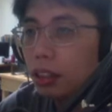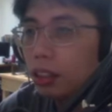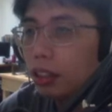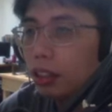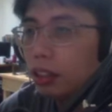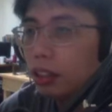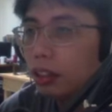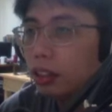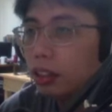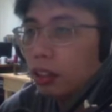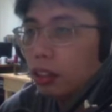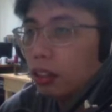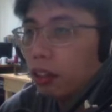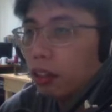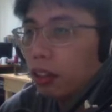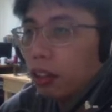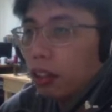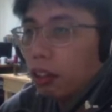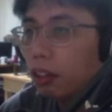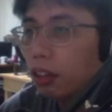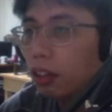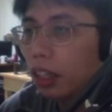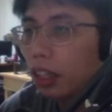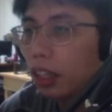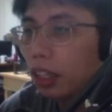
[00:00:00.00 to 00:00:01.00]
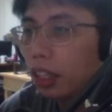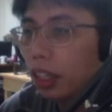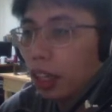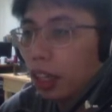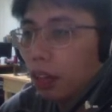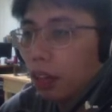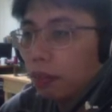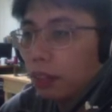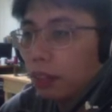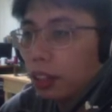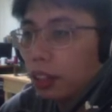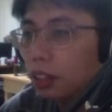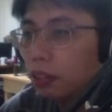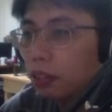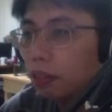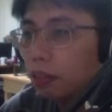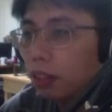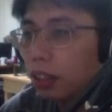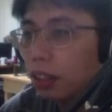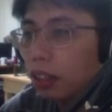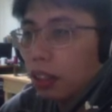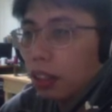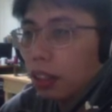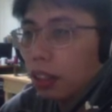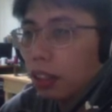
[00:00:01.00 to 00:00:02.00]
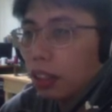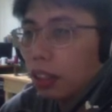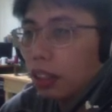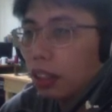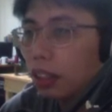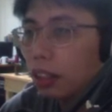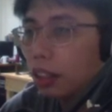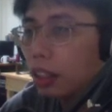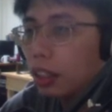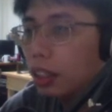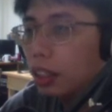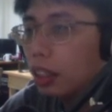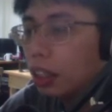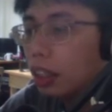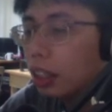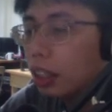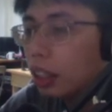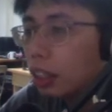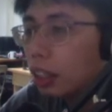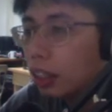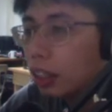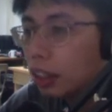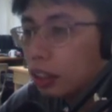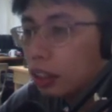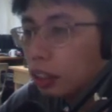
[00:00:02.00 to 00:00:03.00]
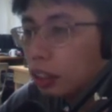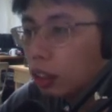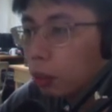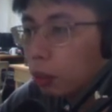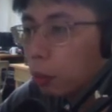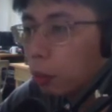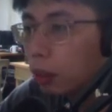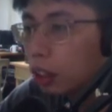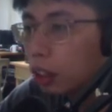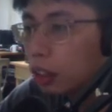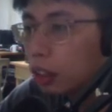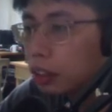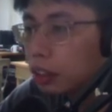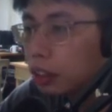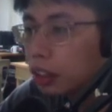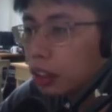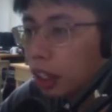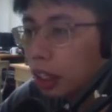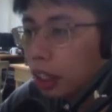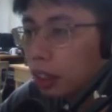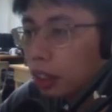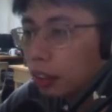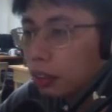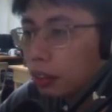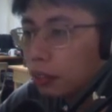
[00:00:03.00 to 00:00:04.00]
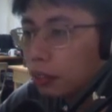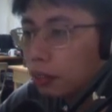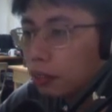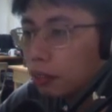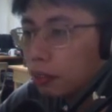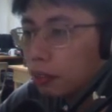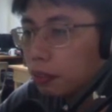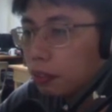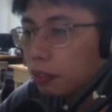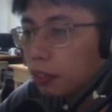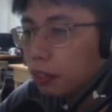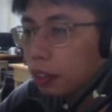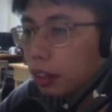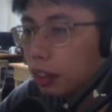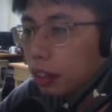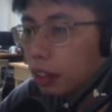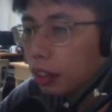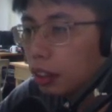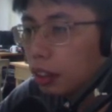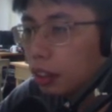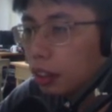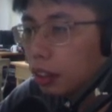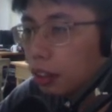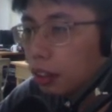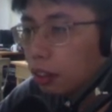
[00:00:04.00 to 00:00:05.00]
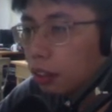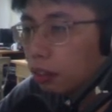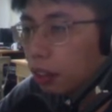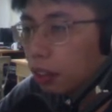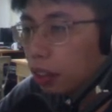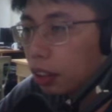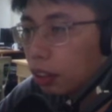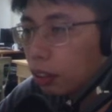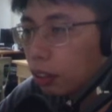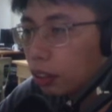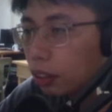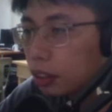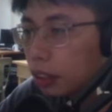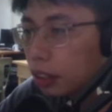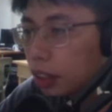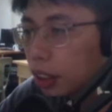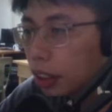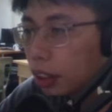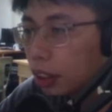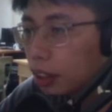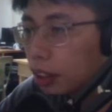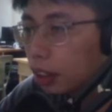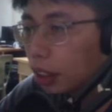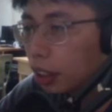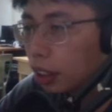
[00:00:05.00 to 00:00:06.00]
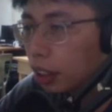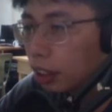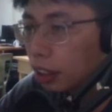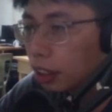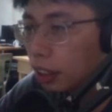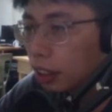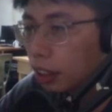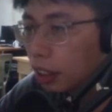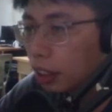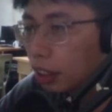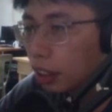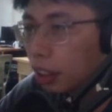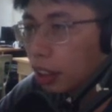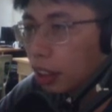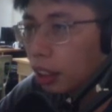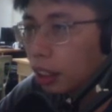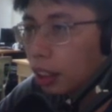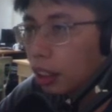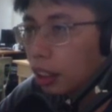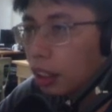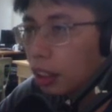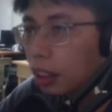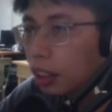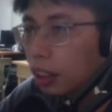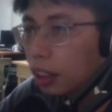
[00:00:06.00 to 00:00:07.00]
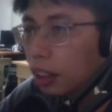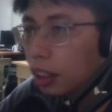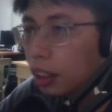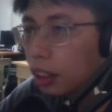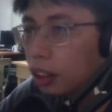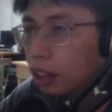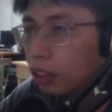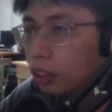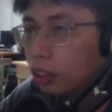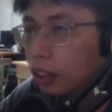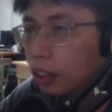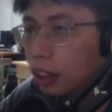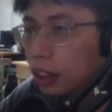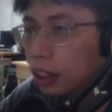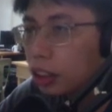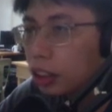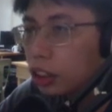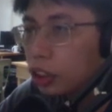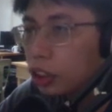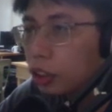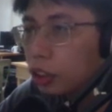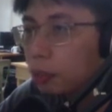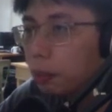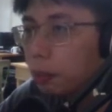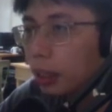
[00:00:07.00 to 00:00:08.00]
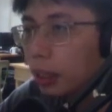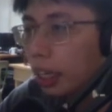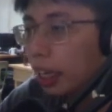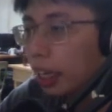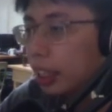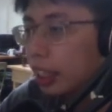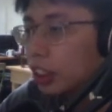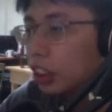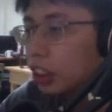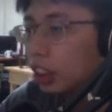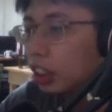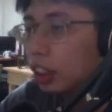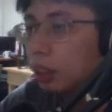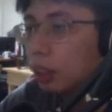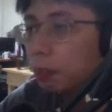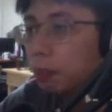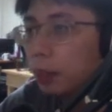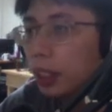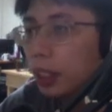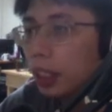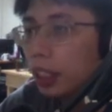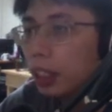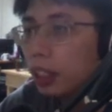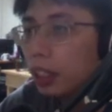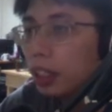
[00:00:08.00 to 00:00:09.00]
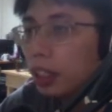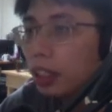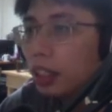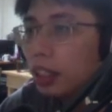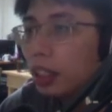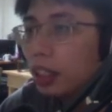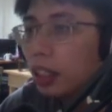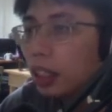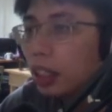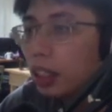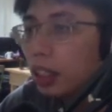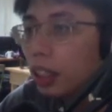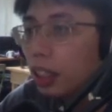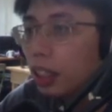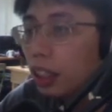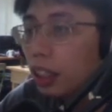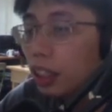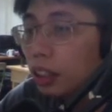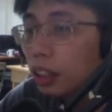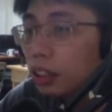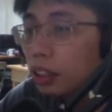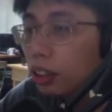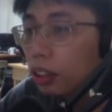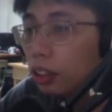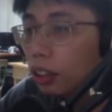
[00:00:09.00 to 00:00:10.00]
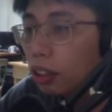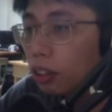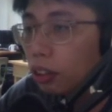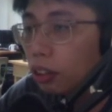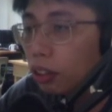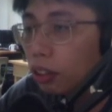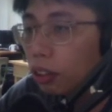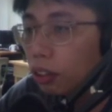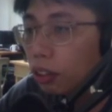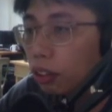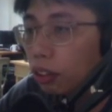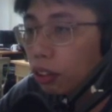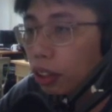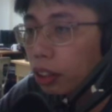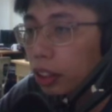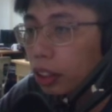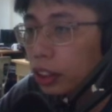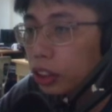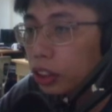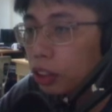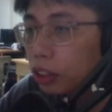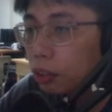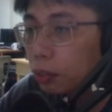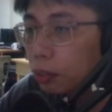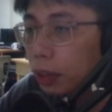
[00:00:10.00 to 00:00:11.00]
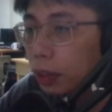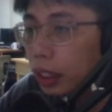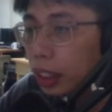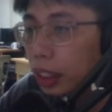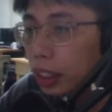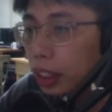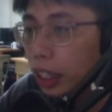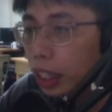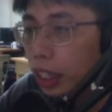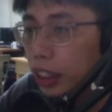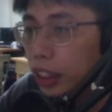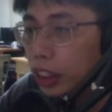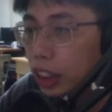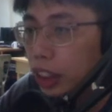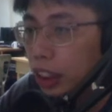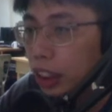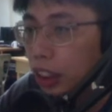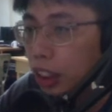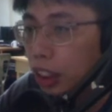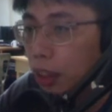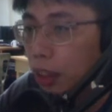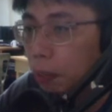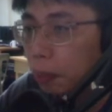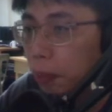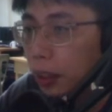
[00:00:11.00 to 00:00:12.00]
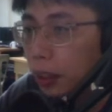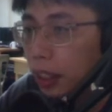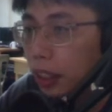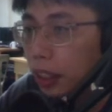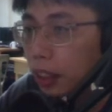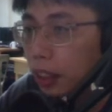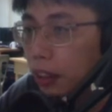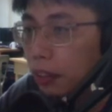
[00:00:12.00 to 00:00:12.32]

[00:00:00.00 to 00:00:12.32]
So we already have this one. Let's double check. 106 login. So this should be HTTP. So it should be in HTTP.